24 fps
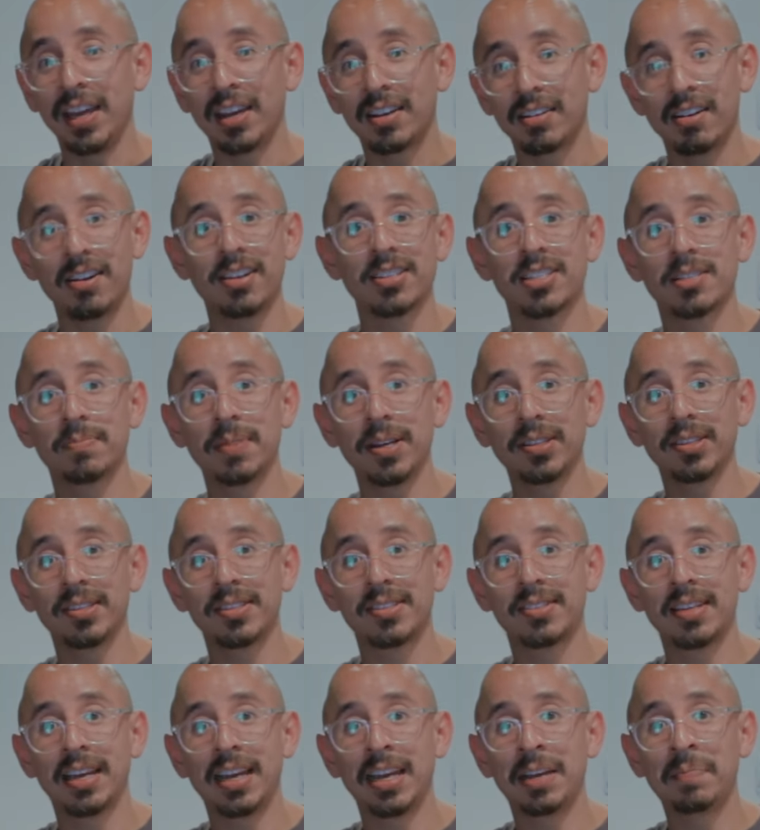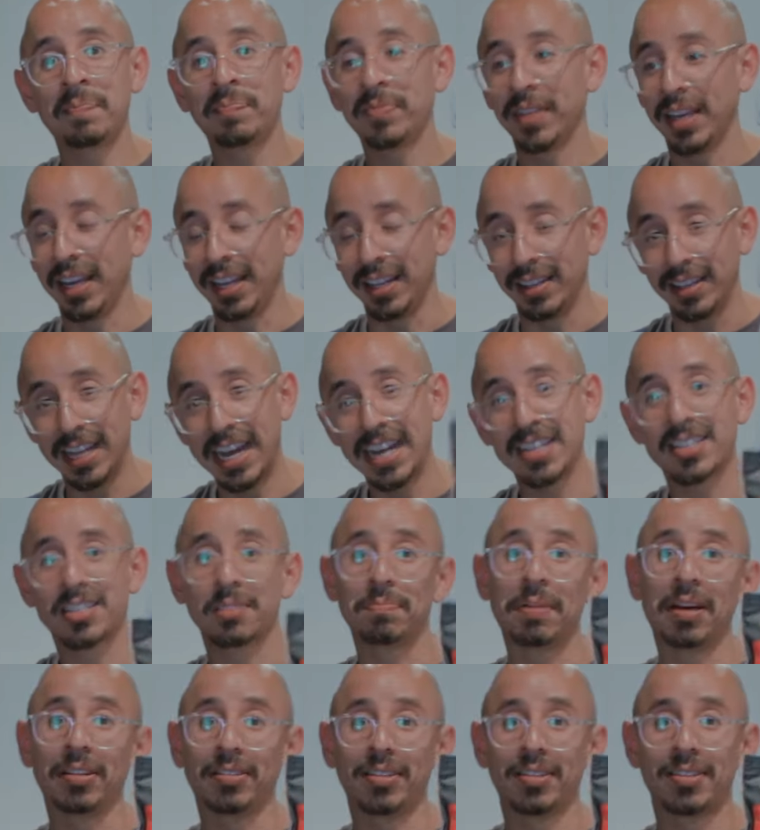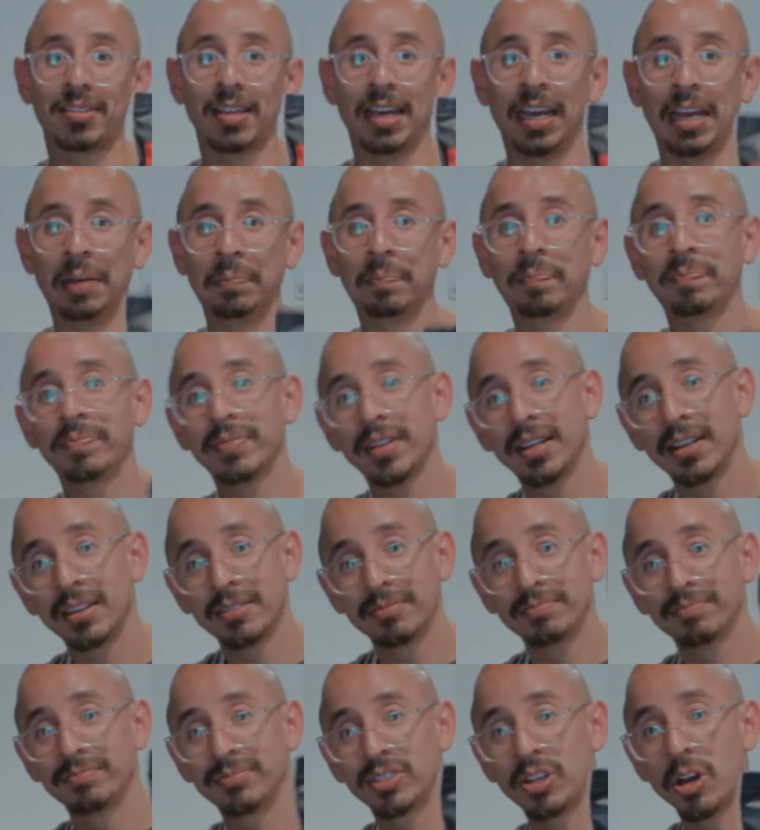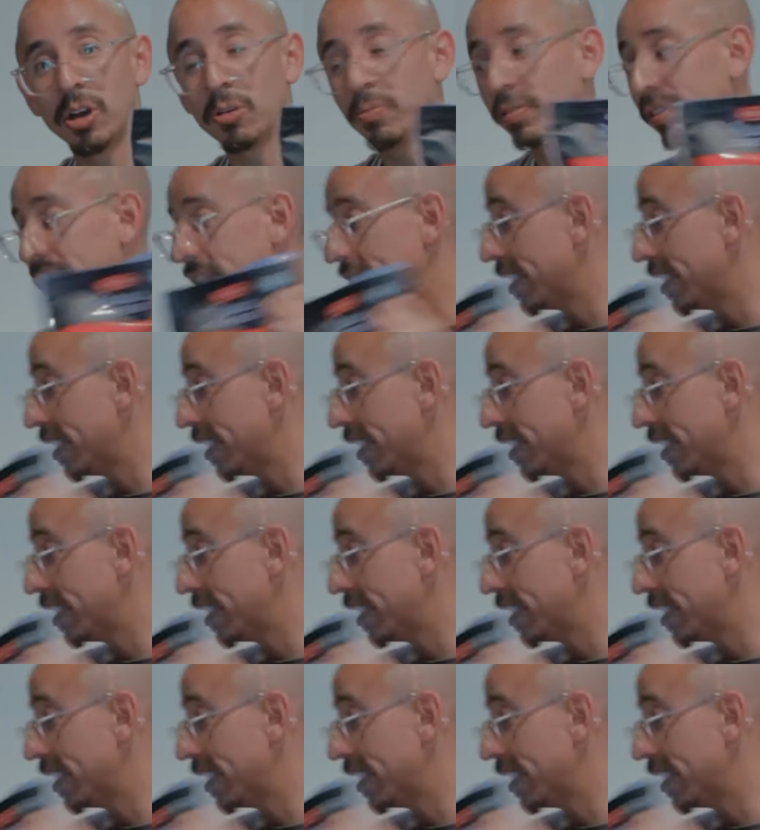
it costs about the same, it lasts about the same. Go with